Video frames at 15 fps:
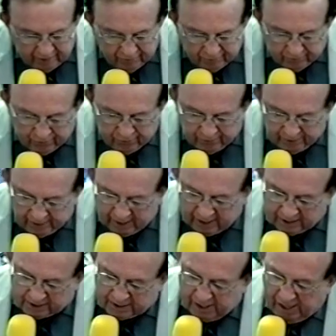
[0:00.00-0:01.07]
When you and
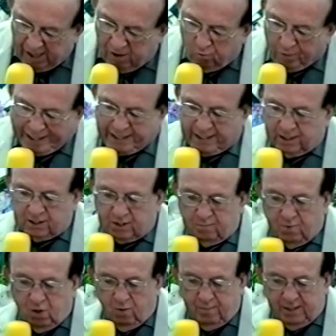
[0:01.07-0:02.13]
I learn that it's
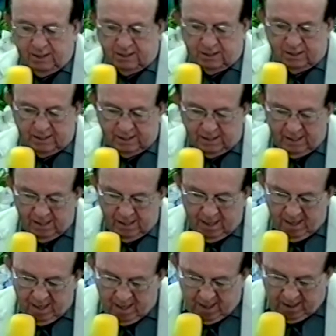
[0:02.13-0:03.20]
in our weakest
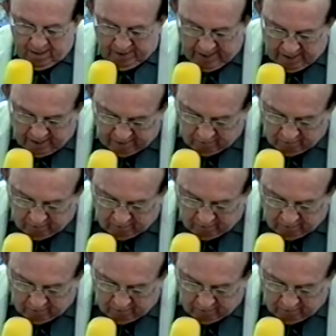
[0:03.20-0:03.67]
moments